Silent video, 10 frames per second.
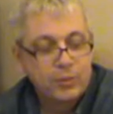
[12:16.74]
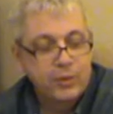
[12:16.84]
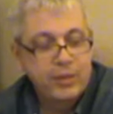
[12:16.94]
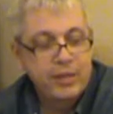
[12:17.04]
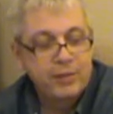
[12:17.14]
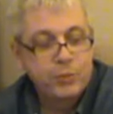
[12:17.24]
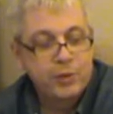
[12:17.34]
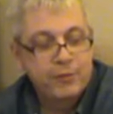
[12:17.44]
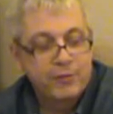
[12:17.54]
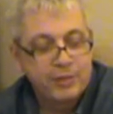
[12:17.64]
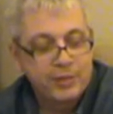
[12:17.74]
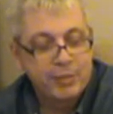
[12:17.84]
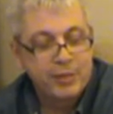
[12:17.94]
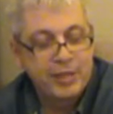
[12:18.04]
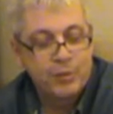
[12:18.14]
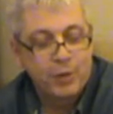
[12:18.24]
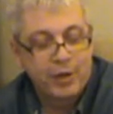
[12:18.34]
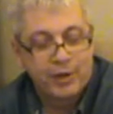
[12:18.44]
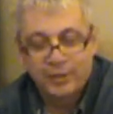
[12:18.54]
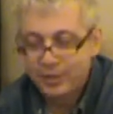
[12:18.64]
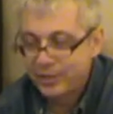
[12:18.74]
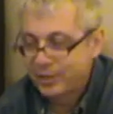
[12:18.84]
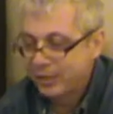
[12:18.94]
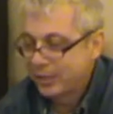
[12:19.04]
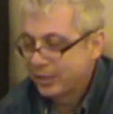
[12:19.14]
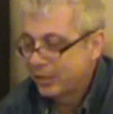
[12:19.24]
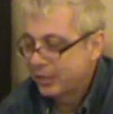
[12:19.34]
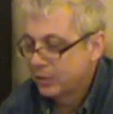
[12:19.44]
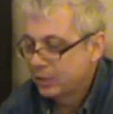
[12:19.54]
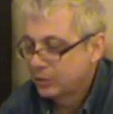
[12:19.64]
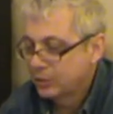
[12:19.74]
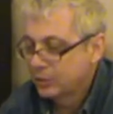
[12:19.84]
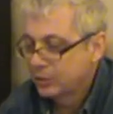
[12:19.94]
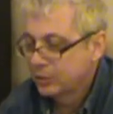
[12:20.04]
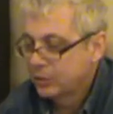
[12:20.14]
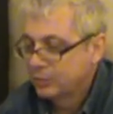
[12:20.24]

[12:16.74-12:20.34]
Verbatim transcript: we'll end with muddy waters.